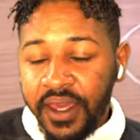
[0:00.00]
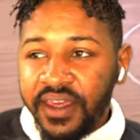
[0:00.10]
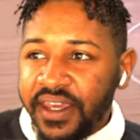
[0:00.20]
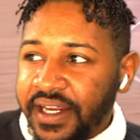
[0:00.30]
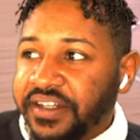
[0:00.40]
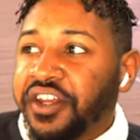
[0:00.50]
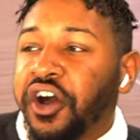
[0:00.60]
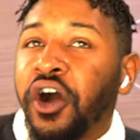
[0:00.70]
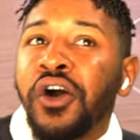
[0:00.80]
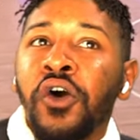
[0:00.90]
He did
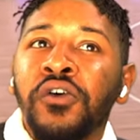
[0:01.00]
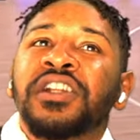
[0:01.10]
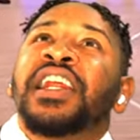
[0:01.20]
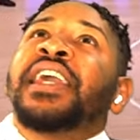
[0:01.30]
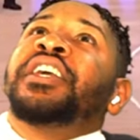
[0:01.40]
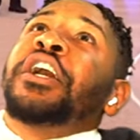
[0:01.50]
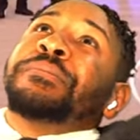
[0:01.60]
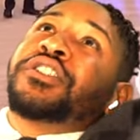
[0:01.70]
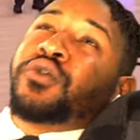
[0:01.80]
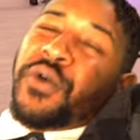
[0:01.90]
a whole layup
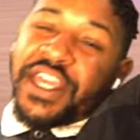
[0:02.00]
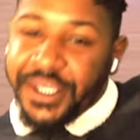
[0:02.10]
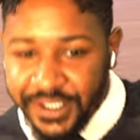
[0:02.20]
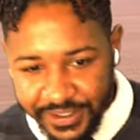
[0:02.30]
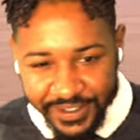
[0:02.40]
swing.